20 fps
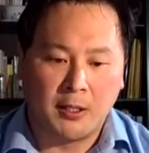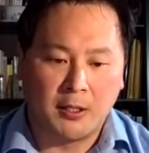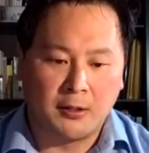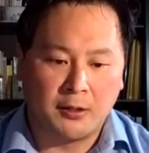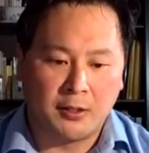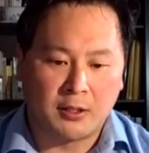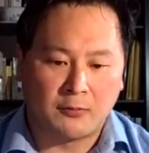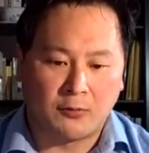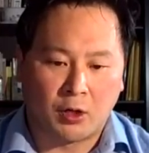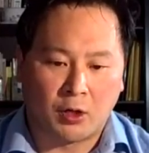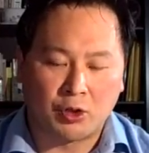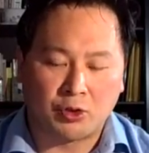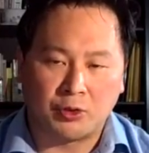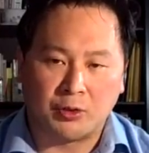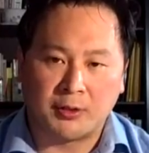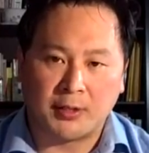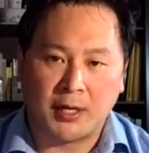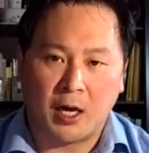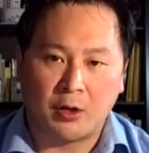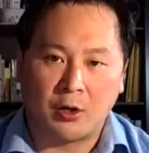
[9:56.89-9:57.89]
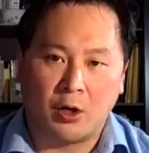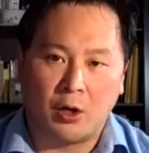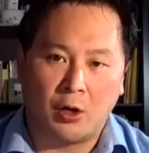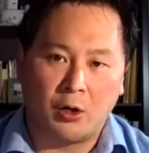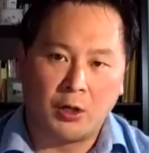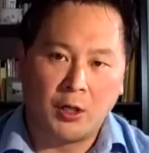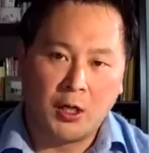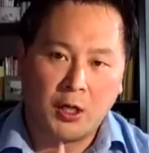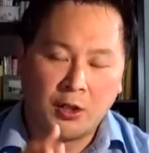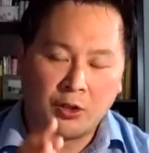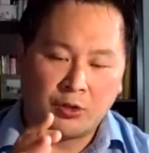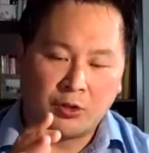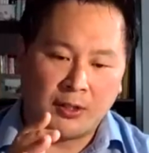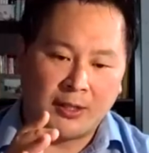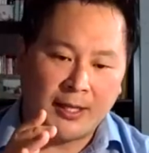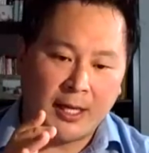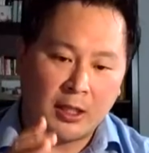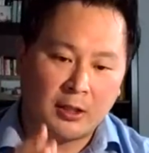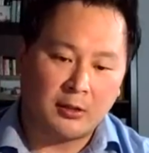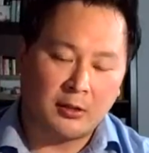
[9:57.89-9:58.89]
this virtual town hall to
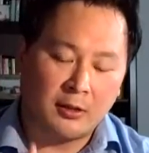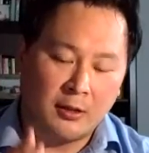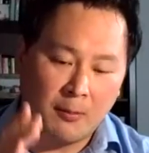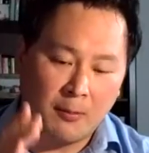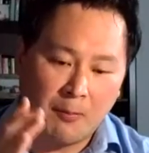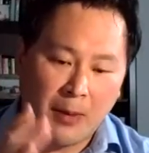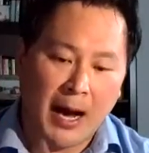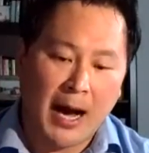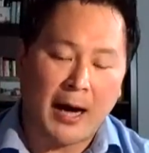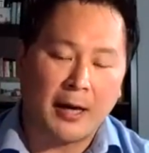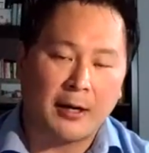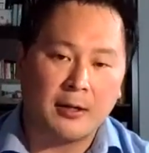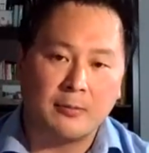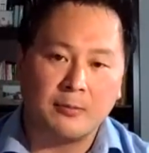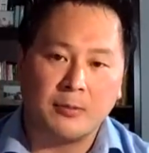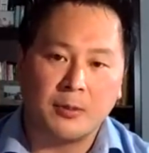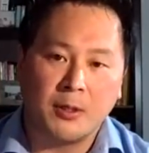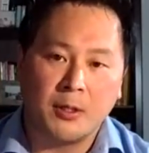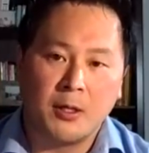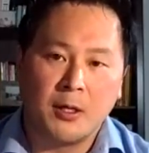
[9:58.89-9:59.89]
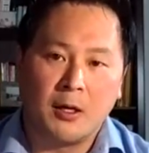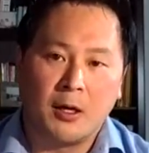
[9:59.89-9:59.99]
get to the bottom